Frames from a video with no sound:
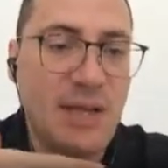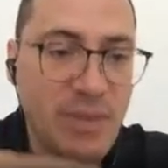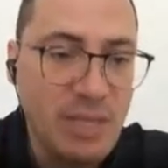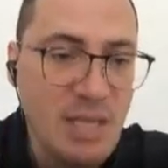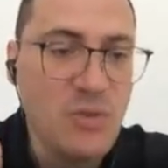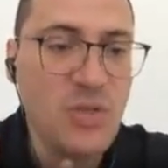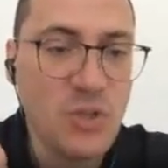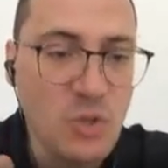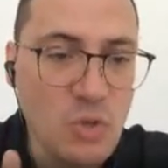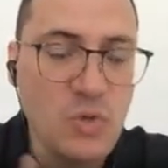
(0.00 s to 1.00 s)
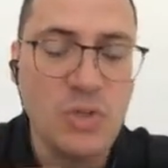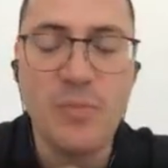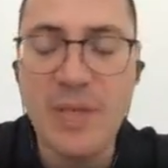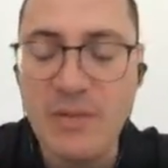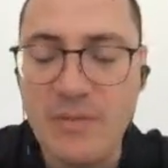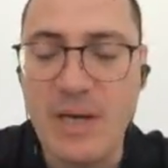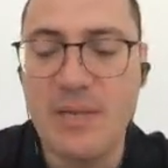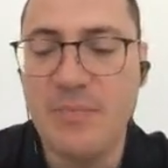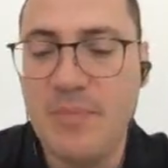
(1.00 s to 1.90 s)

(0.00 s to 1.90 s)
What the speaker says: everything that you need to do in your build file,